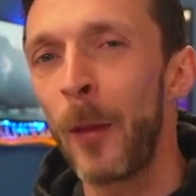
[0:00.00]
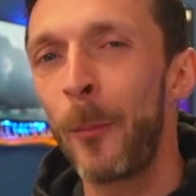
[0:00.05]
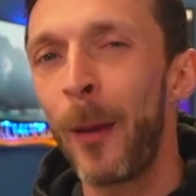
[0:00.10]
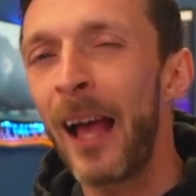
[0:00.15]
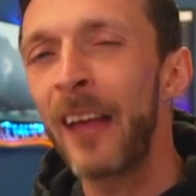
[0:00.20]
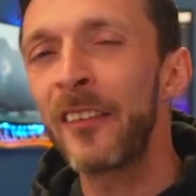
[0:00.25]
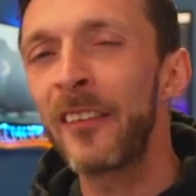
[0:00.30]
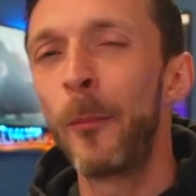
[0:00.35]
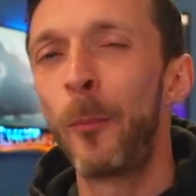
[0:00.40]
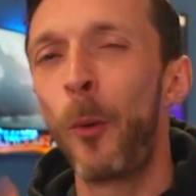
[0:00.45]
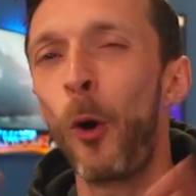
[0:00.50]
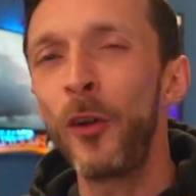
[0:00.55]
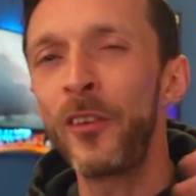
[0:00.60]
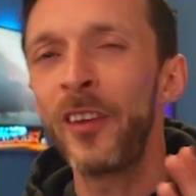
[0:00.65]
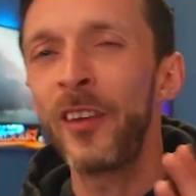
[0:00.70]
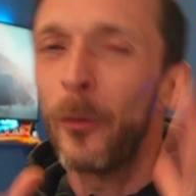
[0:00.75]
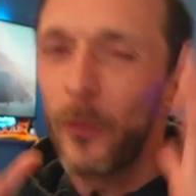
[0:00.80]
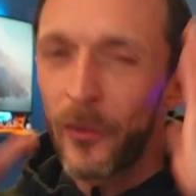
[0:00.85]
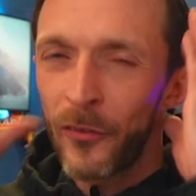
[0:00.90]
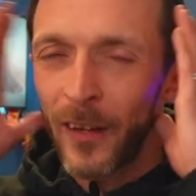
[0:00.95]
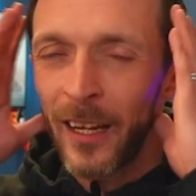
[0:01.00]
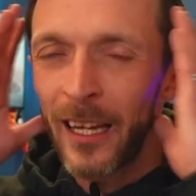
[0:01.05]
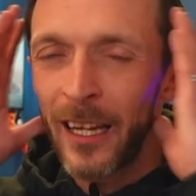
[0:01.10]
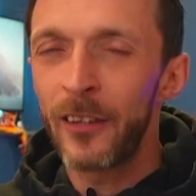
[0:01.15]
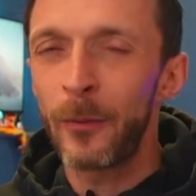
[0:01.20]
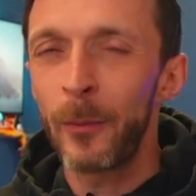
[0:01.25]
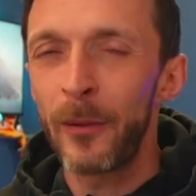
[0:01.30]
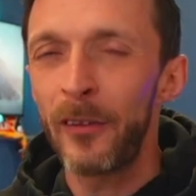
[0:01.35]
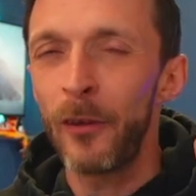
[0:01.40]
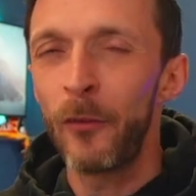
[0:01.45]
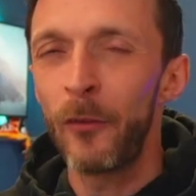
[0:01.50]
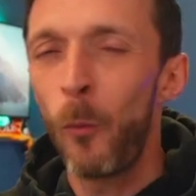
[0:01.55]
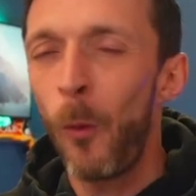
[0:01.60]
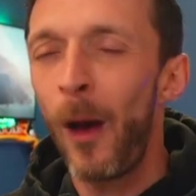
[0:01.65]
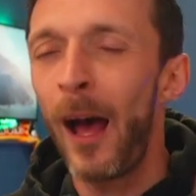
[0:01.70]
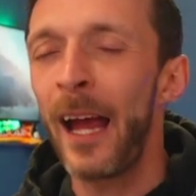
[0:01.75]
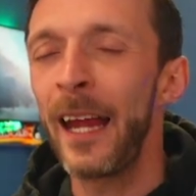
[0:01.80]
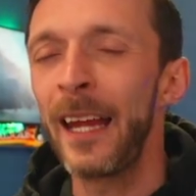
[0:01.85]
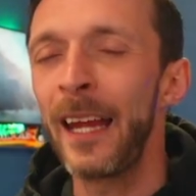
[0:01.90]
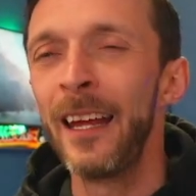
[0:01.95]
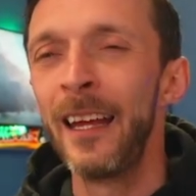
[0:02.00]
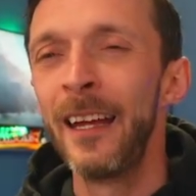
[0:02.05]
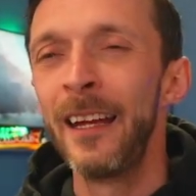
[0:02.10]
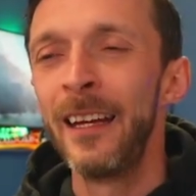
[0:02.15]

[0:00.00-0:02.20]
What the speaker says: but as I bought it, I was thinking to myself, why